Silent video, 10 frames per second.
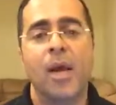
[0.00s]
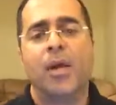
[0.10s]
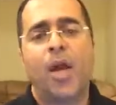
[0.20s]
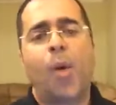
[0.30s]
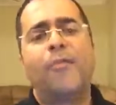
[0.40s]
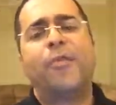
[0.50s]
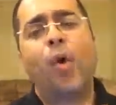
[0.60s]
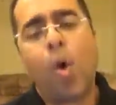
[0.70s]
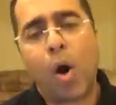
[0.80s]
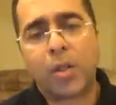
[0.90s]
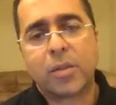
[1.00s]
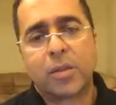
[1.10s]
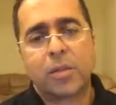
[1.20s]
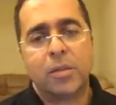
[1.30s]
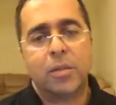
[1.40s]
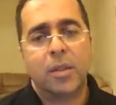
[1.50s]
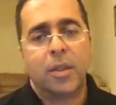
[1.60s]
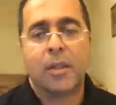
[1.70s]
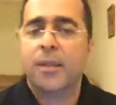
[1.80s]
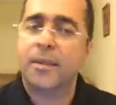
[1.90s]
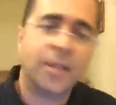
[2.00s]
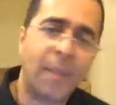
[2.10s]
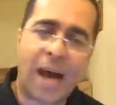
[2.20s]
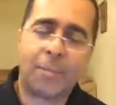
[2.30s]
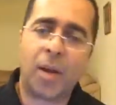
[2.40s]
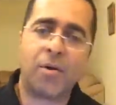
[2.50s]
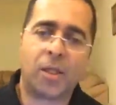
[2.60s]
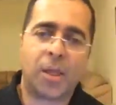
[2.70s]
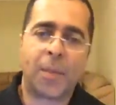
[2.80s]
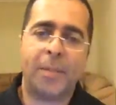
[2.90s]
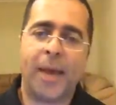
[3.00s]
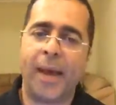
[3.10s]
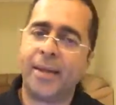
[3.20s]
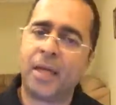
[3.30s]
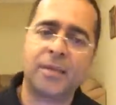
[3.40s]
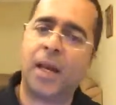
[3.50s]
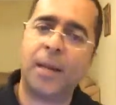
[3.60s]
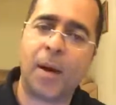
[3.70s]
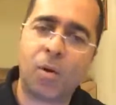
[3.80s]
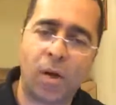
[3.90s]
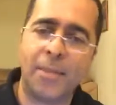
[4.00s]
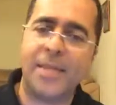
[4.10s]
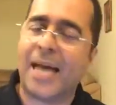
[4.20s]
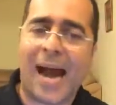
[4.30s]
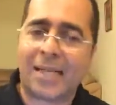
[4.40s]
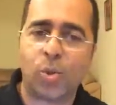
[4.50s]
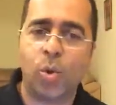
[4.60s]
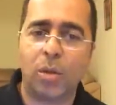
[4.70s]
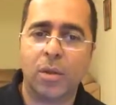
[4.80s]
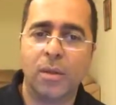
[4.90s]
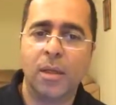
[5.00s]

Now, of course, the mad blood rushed up in my head and I tell him I call him he's an asshole.